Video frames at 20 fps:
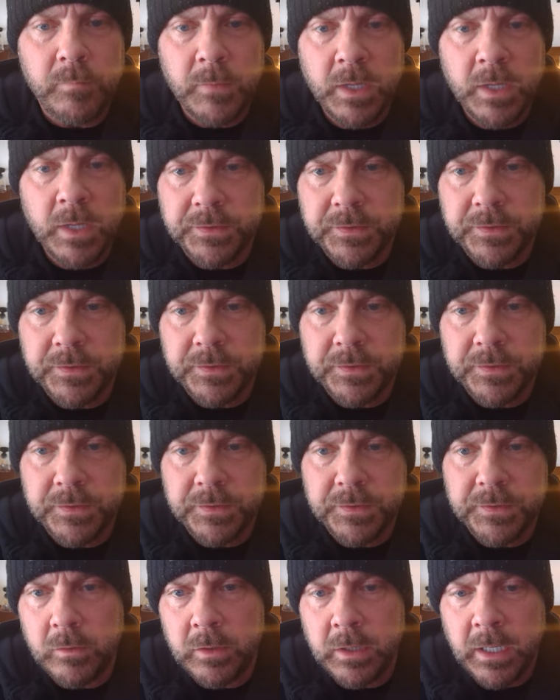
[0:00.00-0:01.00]

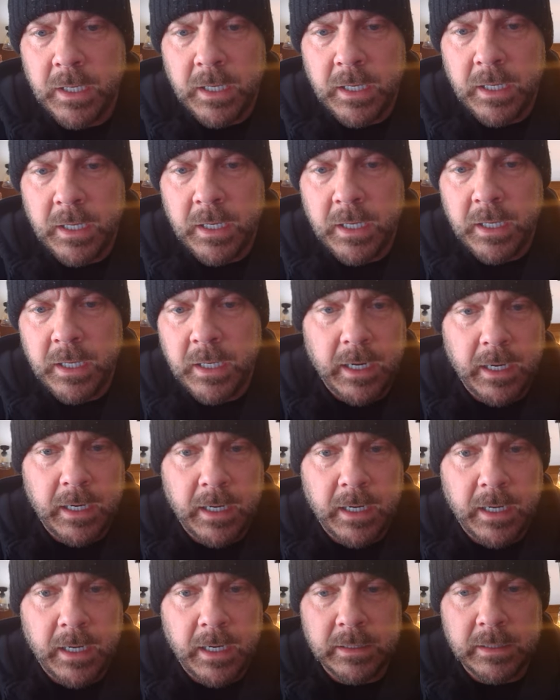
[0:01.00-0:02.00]
So
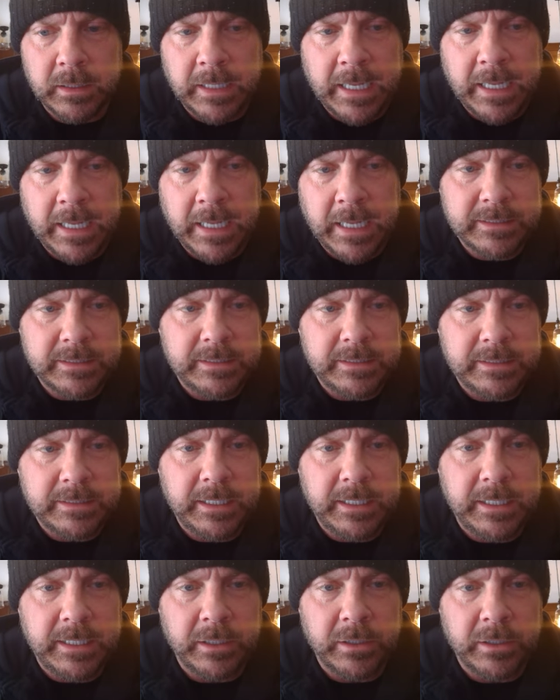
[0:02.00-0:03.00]
last
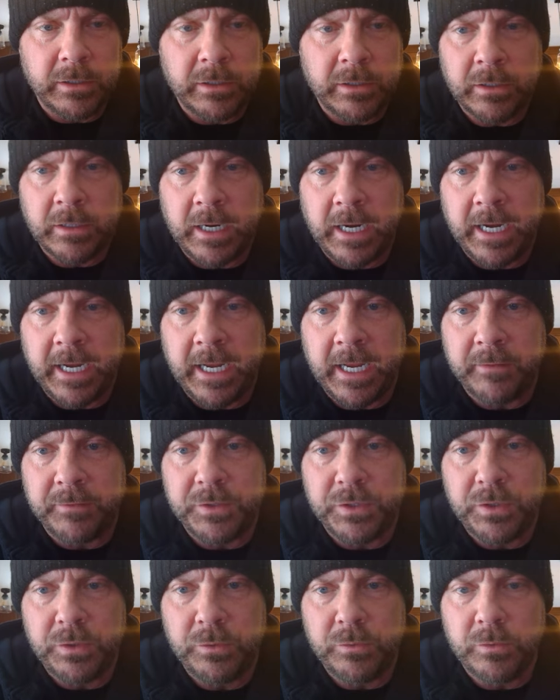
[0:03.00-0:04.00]
here I have
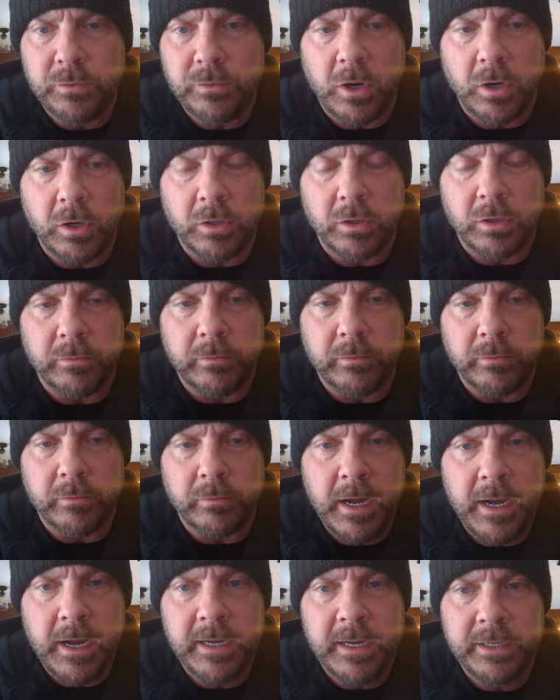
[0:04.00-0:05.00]
2-car
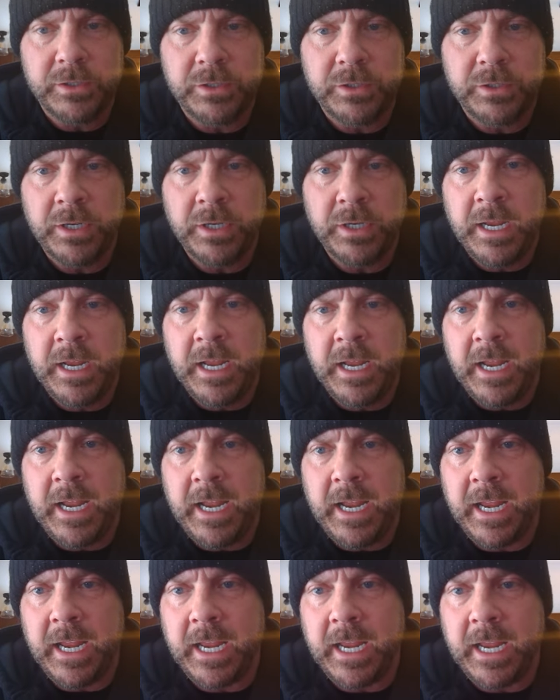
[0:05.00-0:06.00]
garage,
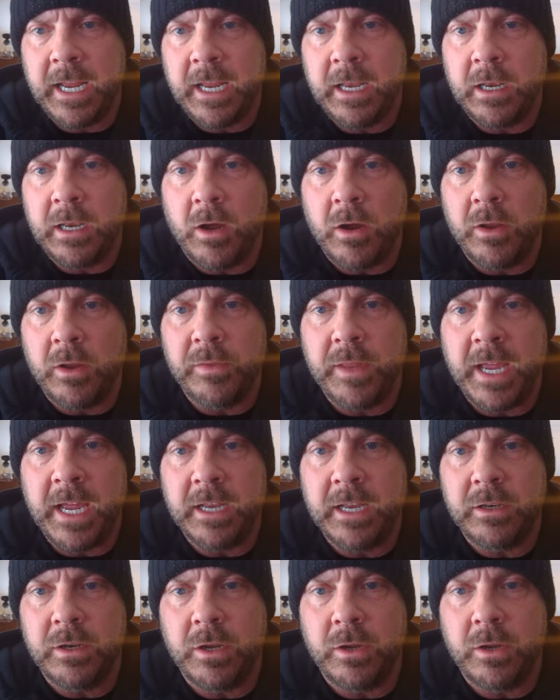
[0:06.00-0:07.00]
and on
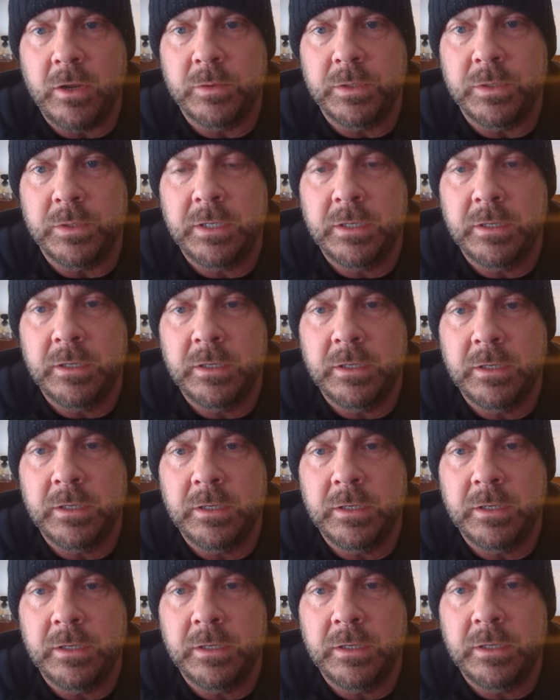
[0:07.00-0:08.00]
that note
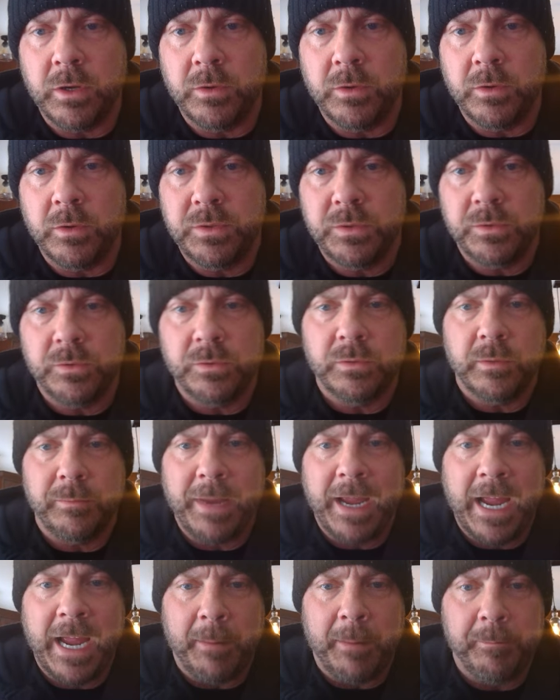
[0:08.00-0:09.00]
we're going to go to the
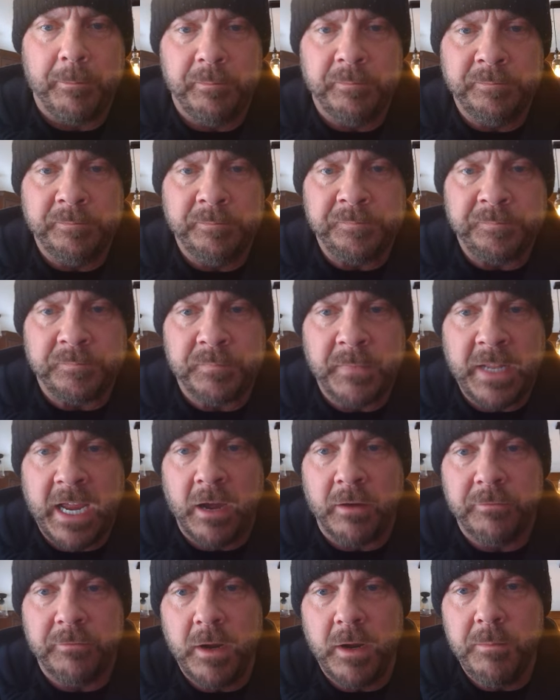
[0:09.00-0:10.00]
map.
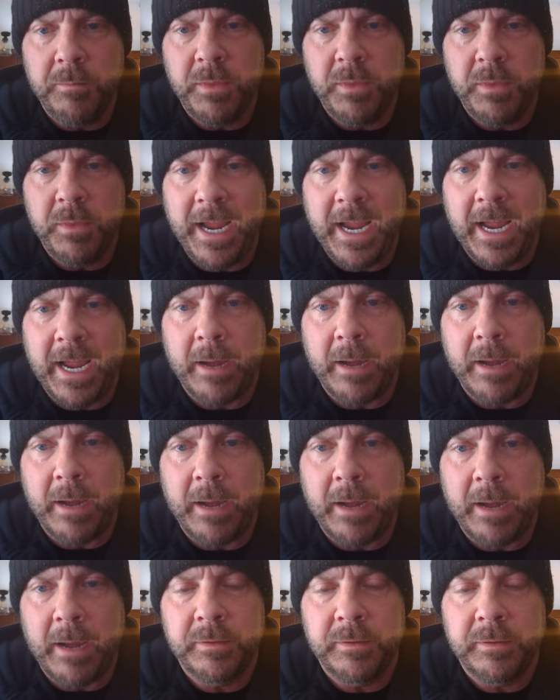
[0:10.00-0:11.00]
Now from the map,
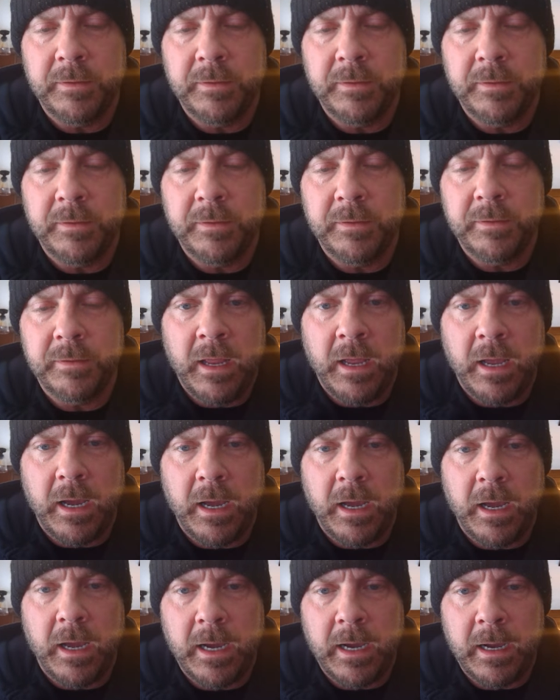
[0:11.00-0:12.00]

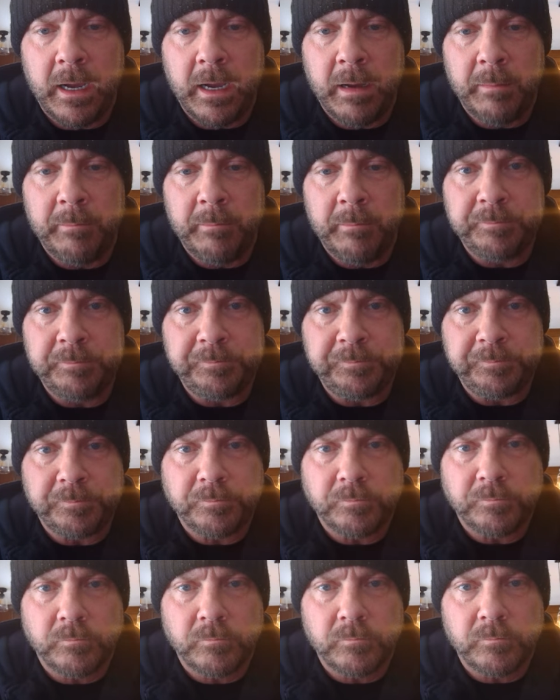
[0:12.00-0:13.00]
let
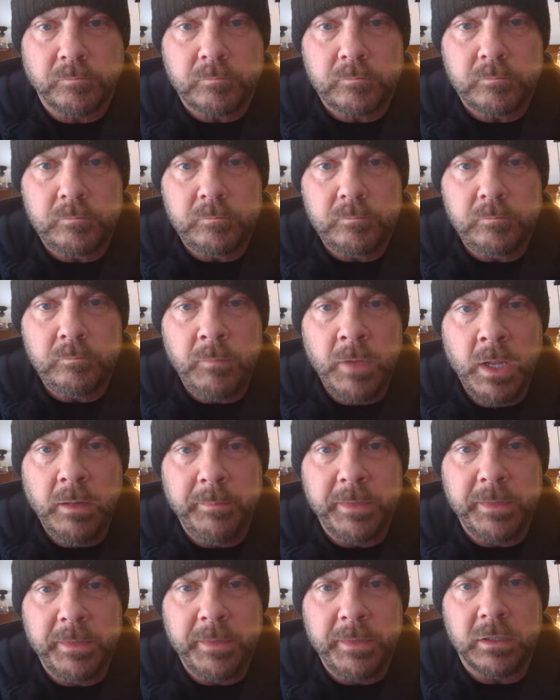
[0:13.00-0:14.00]

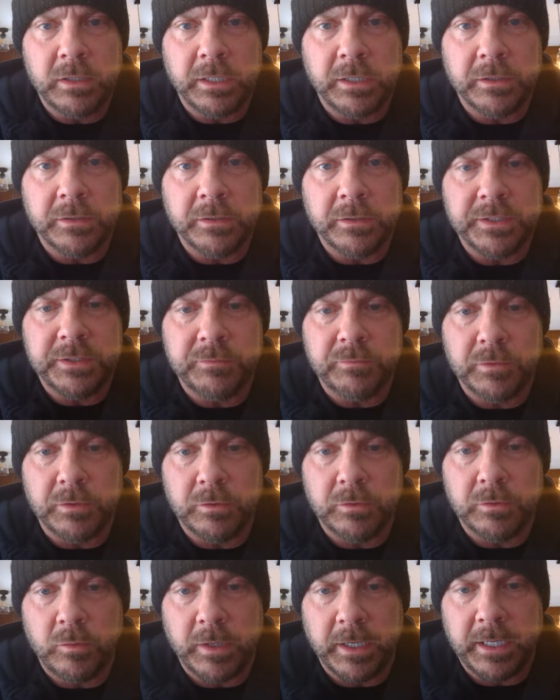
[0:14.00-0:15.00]
me clear this real
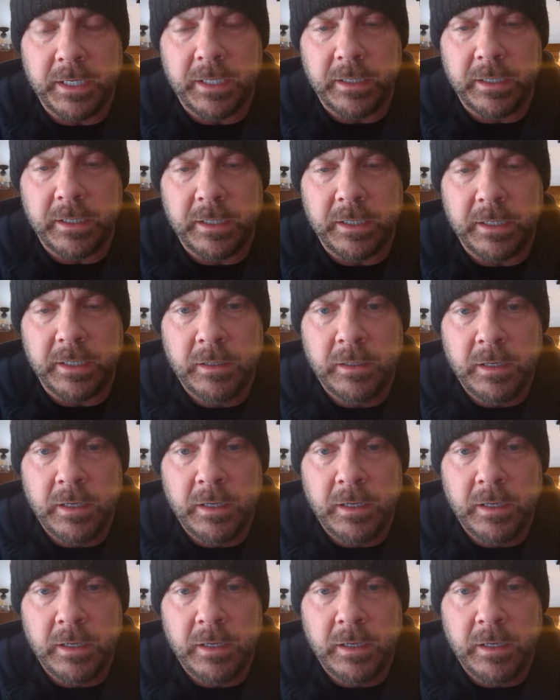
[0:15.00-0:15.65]
quick here.